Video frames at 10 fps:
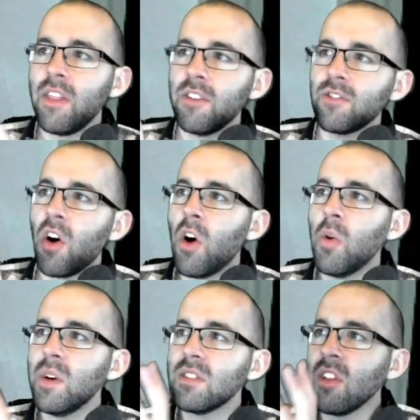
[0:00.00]
there's
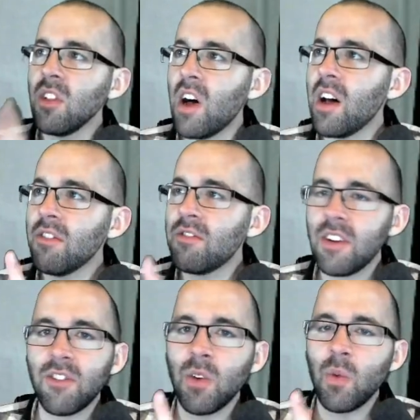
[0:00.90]
always a lot of different